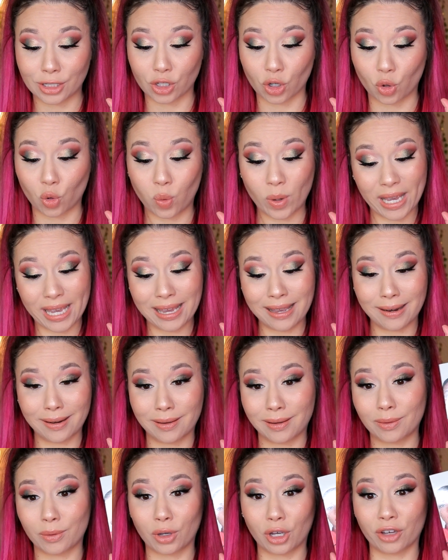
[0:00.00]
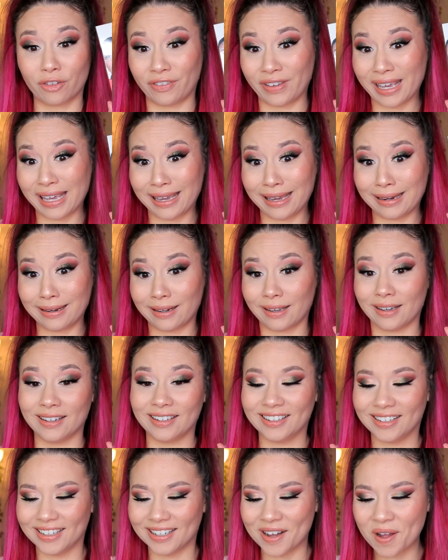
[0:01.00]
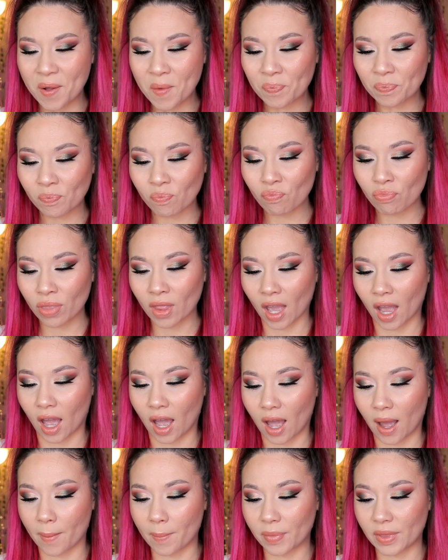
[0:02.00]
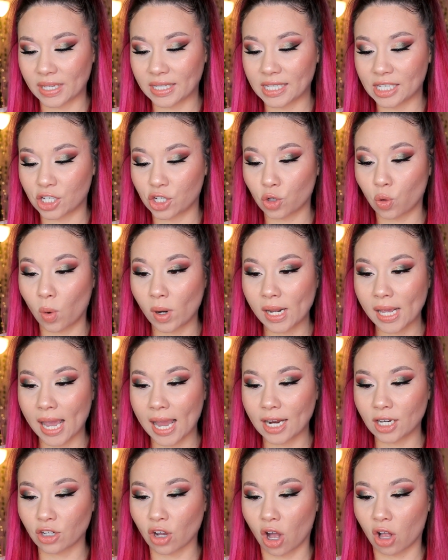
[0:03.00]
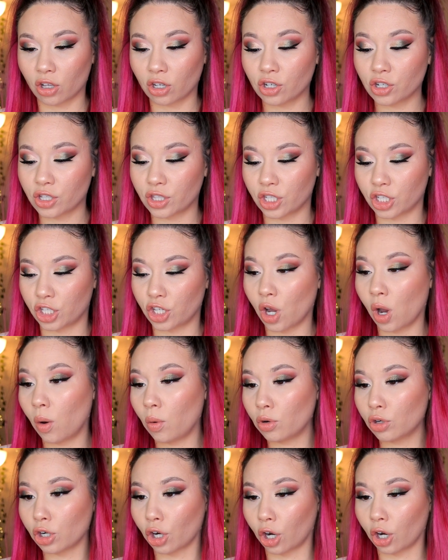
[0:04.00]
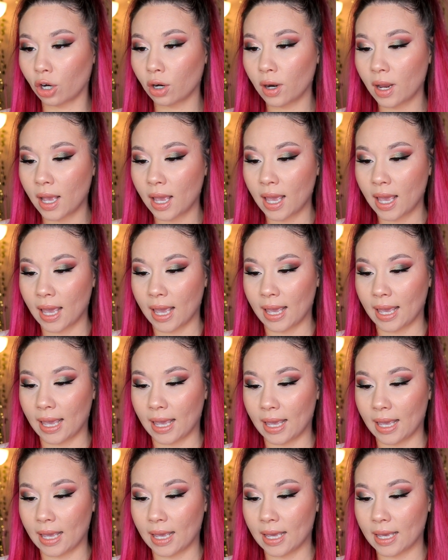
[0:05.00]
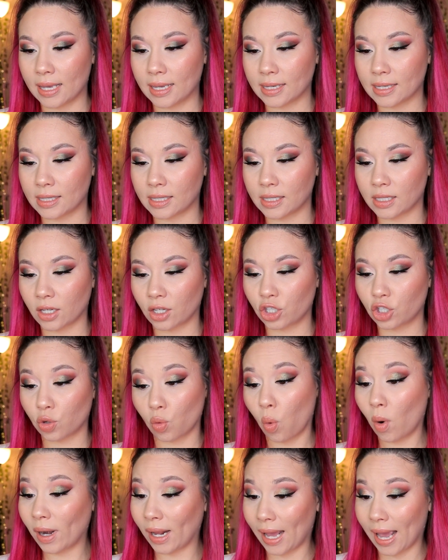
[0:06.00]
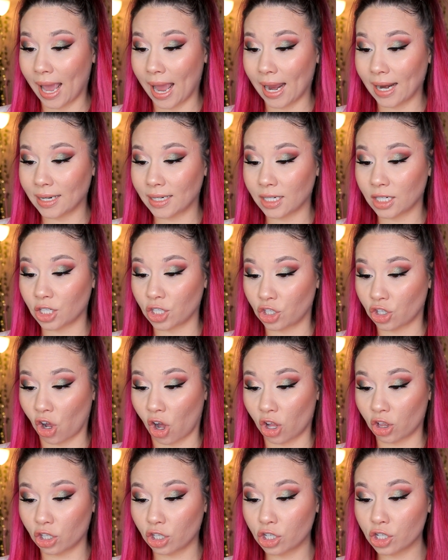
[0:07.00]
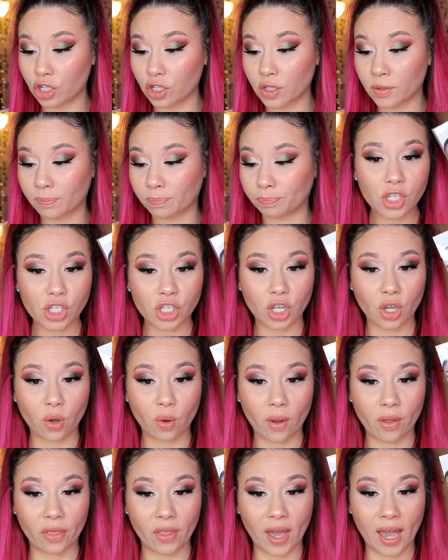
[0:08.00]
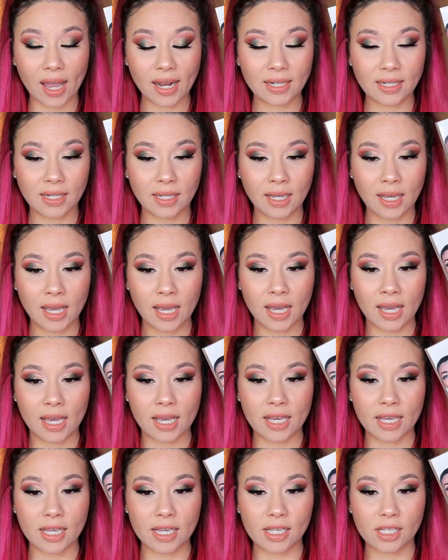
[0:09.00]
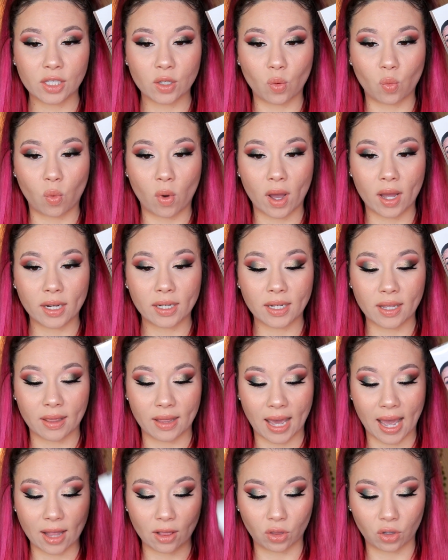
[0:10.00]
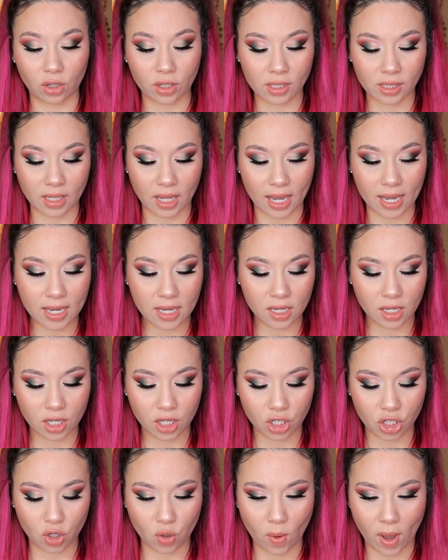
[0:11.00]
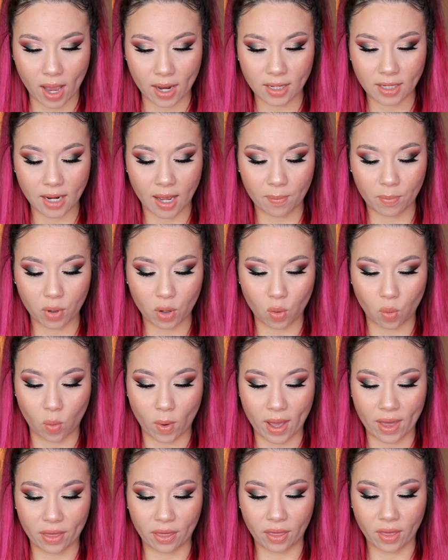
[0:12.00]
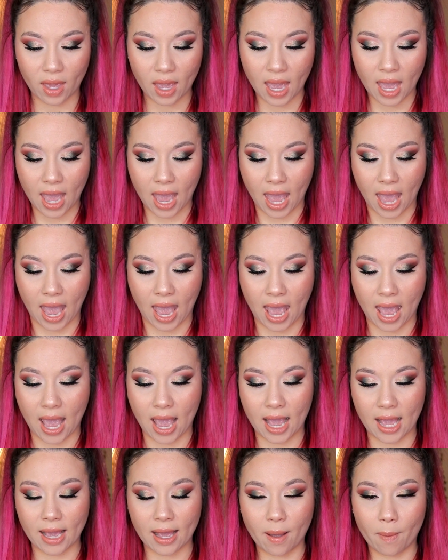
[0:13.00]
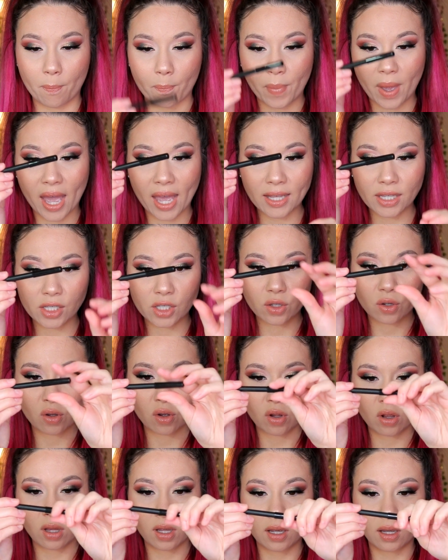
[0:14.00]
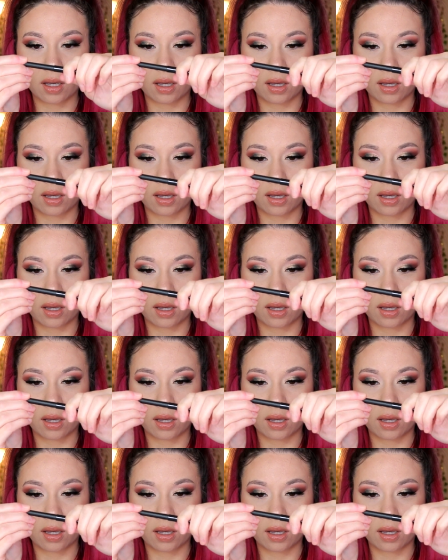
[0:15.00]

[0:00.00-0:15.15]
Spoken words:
So Kaveen. This is $28. The toner is $28. So that is what that looks like. You end up with a pencil